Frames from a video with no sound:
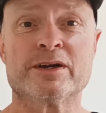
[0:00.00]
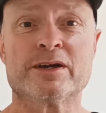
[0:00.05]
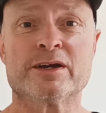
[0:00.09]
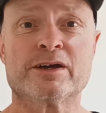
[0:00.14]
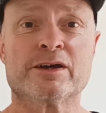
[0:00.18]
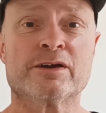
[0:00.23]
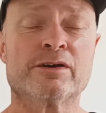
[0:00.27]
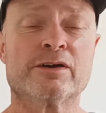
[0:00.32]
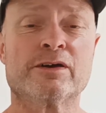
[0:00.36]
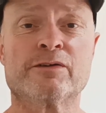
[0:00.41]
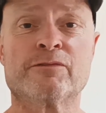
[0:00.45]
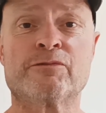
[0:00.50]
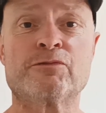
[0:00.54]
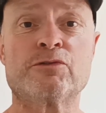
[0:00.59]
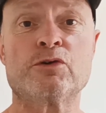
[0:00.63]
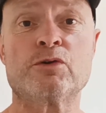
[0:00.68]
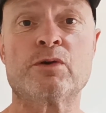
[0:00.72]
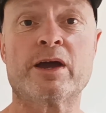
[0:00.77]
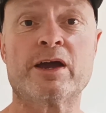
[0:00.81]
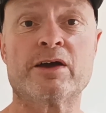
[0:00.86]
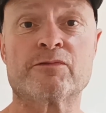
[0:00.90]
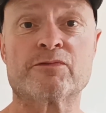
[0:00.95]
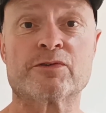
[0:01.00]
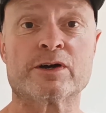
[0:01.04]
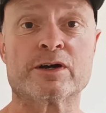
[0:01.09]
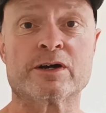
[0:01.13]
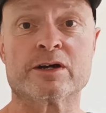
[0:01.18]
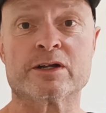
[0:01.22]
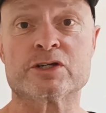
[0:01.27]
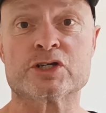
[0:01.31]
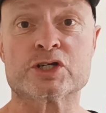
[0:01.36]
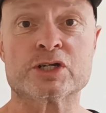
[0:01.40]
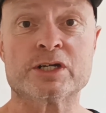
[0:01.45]
If you have
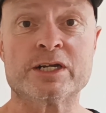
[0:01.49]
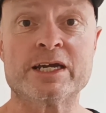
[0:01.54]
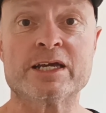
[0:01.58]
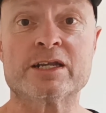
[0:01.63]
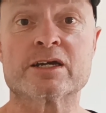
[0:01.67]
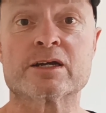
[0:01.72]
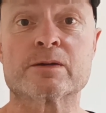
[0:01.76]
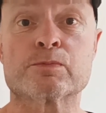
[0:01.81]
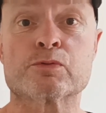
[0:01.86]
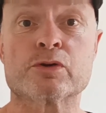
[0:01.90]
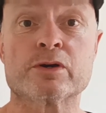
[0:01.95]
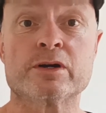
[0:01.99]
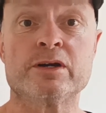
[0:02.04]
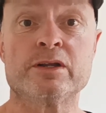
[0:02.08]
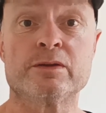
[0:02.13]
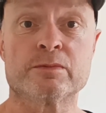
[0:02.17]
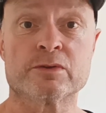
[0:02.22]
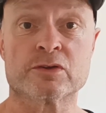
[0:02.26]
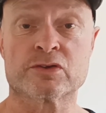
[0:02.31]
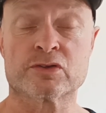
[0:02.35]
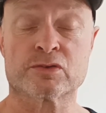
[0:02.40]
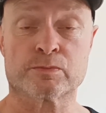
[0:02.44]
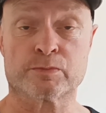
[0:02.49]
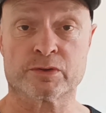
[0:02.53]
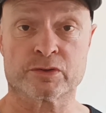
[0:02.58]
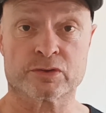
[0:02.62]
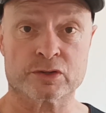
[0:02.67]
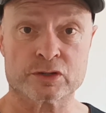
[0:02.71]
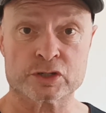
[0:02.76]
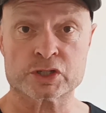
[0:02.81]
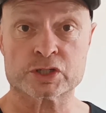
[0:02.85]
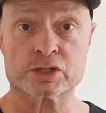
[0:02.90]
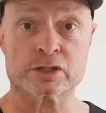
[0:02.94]
a genetic
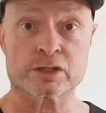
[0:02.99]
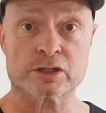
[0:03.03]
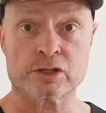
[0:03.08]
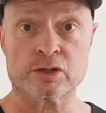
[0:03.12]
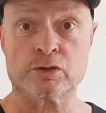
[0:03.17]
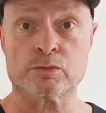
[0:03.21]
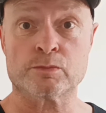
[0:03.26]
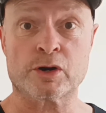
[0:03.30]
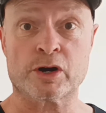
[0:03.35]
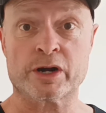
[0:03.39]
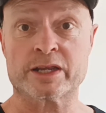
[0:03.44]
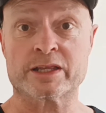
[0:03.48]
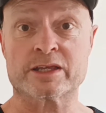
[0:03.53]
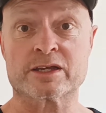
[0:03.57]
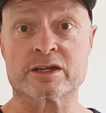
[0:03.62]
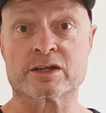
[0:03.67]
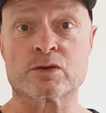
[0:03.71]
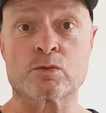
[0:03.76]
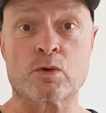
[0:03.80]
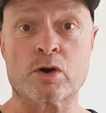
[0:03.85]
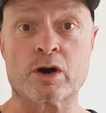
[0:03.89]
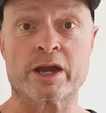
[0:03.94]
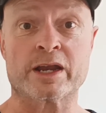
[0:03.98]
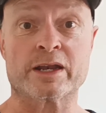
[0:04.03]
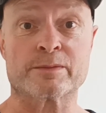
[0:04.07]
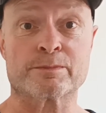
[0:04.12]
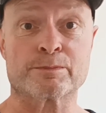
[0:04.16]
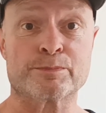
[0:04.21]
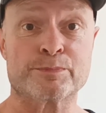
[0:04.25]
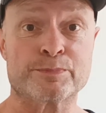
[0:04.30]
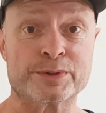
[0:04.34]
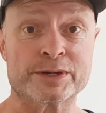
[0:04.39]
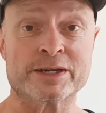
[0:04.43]
predisposition, you might get
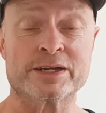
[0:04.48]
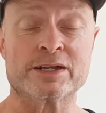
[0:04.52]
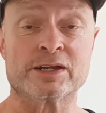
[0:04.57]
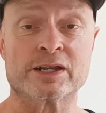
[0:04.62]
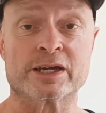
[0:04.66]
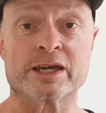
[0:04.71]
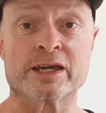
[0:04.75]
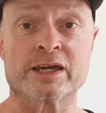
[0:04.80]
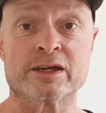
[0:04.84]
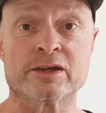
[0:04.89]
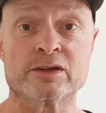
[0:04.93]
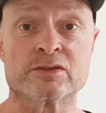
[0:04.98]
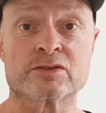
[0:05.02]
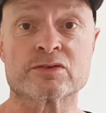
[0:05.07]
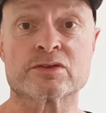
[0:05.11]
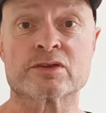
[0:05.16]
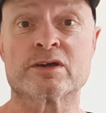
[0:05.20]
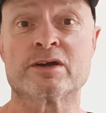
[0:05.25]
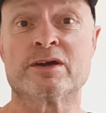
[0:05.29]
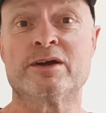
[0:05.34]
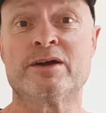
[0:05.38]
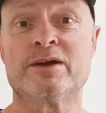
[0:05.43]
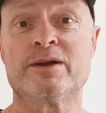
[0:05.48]
quite big legs,